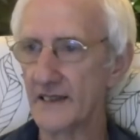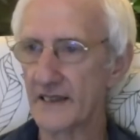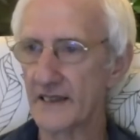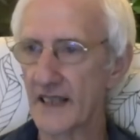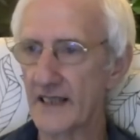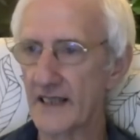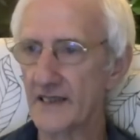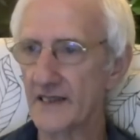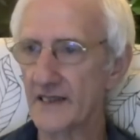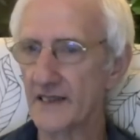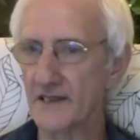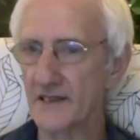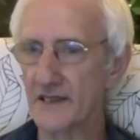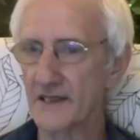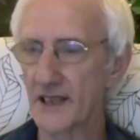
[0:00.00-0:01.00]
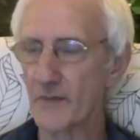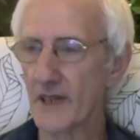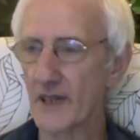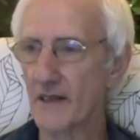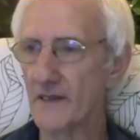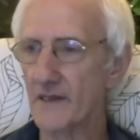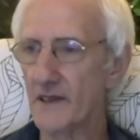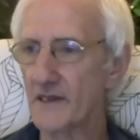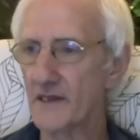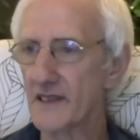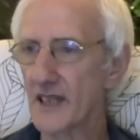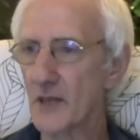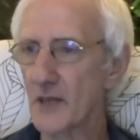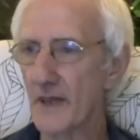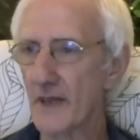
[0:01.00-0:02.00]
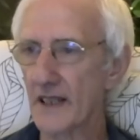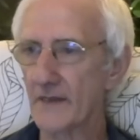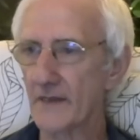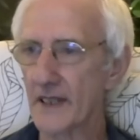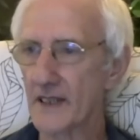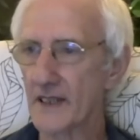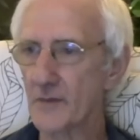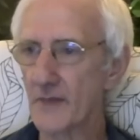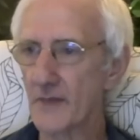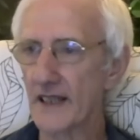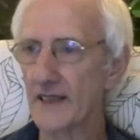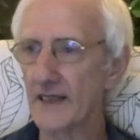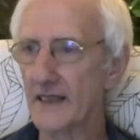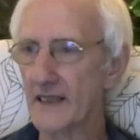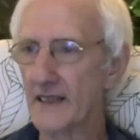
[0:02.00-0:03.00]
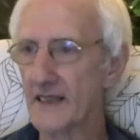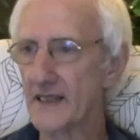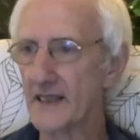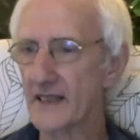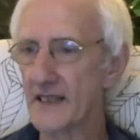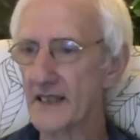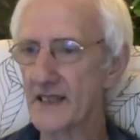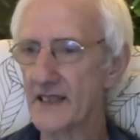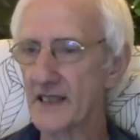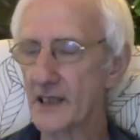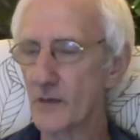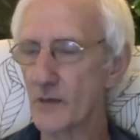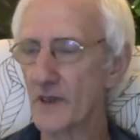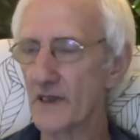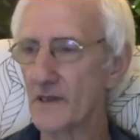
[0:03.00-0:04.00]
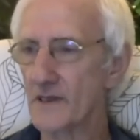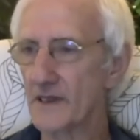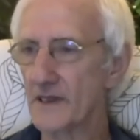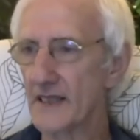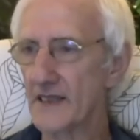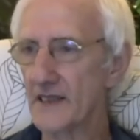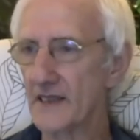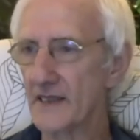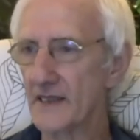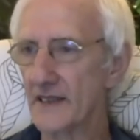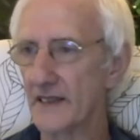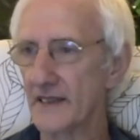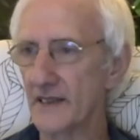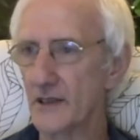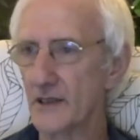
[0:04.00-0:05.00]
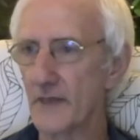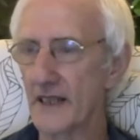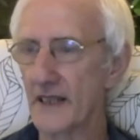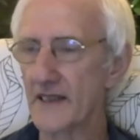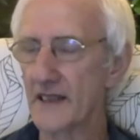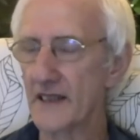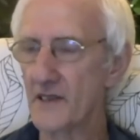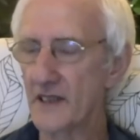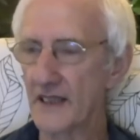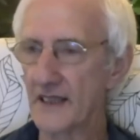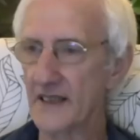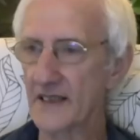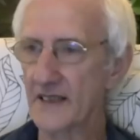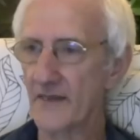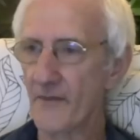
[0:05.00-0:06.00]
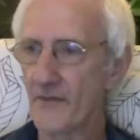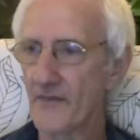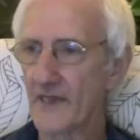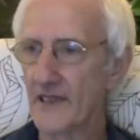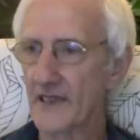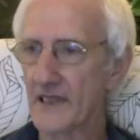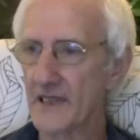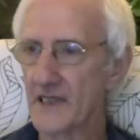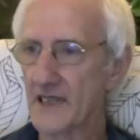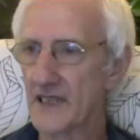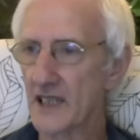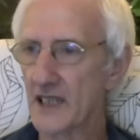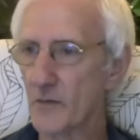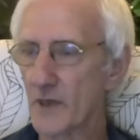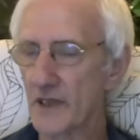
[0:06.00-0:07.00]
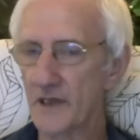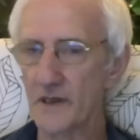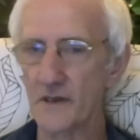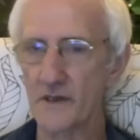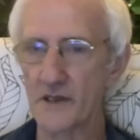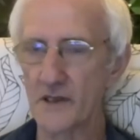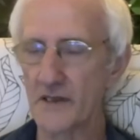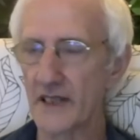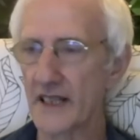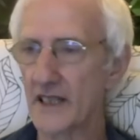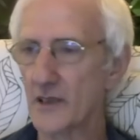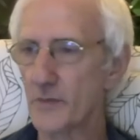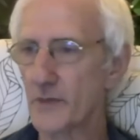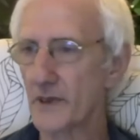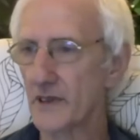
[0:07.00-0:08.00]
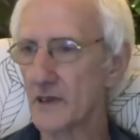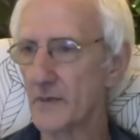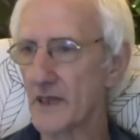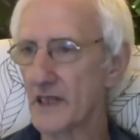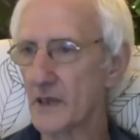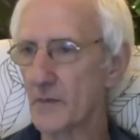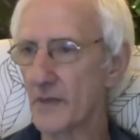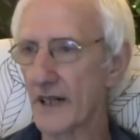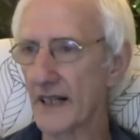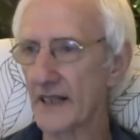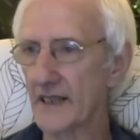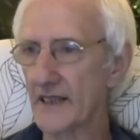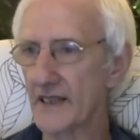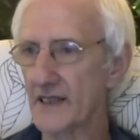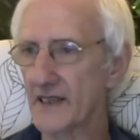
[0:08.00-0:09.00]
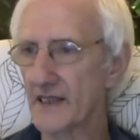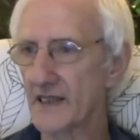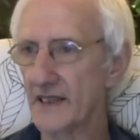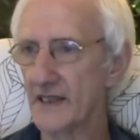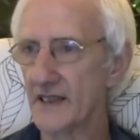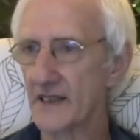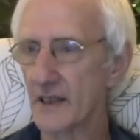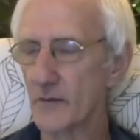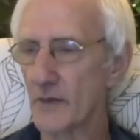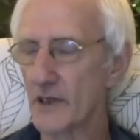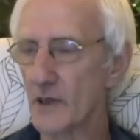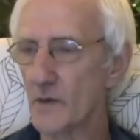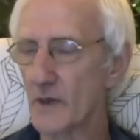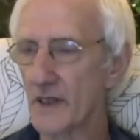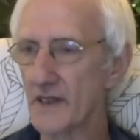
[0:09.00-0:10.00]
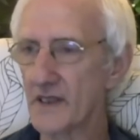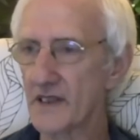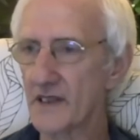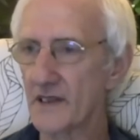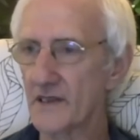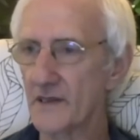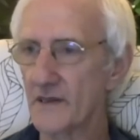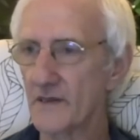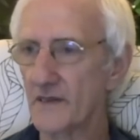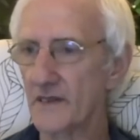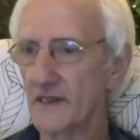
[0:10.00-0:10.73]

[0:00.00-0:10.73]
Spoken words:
then somehow you can see Bhagavan smiling. This is someone who's listened to my teachings. This is someone who's trying to put them into practice, someone who wants to